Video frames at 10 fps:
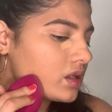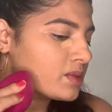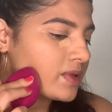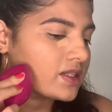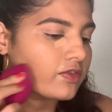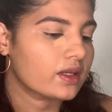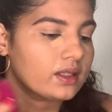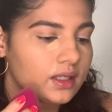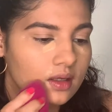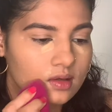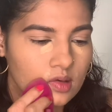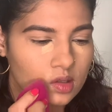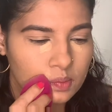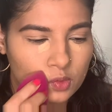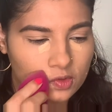specifically and
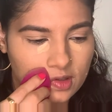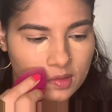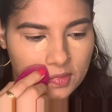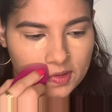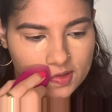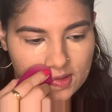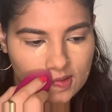not move around much.